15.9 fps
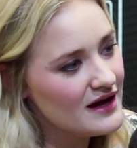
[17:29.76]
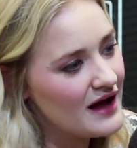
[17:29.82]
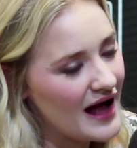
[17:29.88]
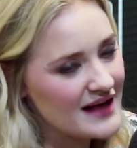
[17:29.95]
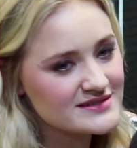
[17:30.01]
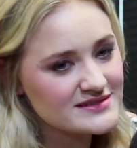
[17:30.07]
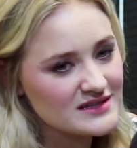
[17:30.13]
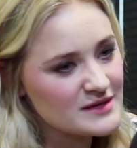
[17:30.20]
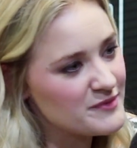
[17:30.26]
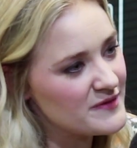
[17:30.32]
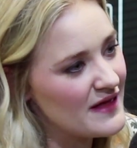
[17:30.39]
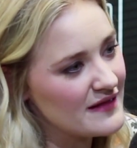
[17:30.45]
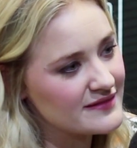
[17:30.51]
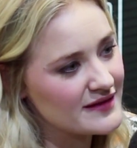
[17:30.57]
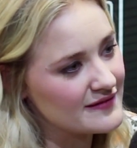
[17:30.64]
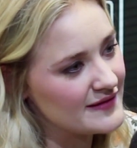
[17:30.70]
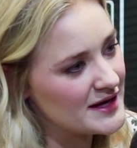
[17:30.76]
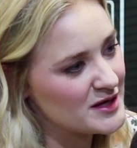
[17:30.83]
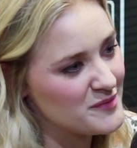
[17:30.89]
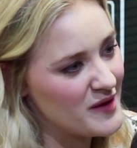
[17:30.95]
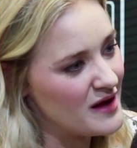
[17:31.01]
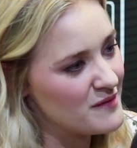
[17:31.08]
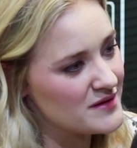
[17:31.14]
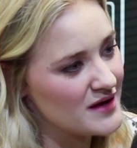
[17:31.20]
I sleep in that thing like a
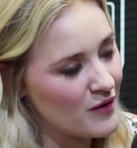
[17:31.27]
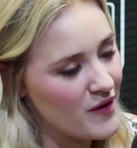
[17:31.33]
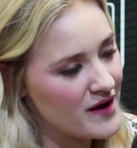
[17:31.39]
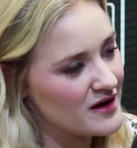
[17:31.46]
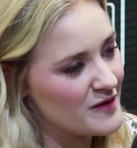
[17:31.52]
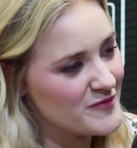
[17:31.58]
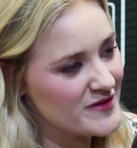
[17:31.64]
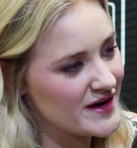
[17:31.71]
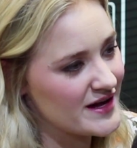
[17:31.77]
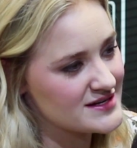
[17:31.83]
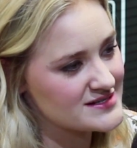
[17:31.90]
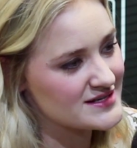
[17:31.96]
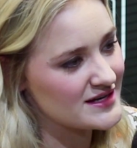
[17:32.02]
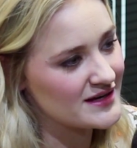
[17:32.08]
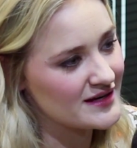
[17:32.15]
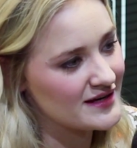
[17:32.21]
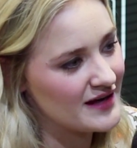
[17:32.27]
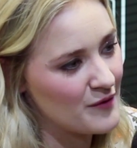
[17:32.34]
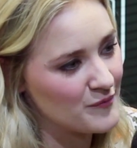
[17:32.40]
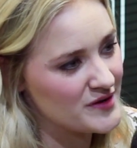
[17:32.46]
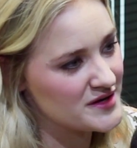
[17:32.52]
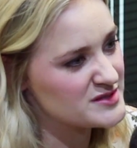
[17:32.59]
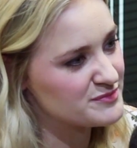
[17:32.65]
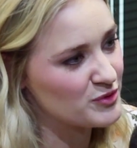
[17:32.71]
baby. I wake up in the next city,
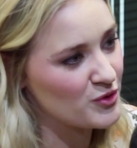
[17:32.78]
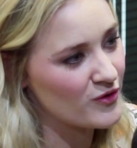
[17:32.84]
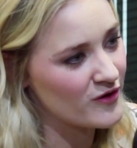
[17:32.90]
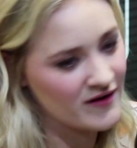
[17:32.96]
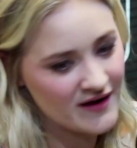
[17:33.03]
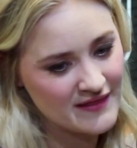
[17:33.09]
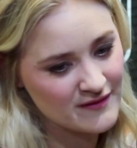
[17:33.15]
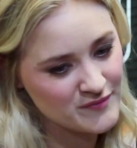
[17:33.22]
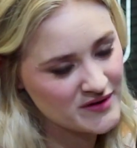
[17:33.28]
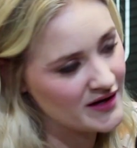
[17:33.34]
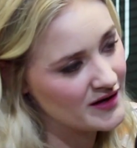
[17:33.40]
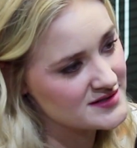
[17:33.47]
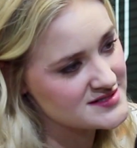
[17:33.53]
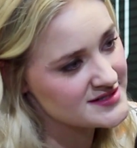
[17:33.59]
and we explore, and then we get on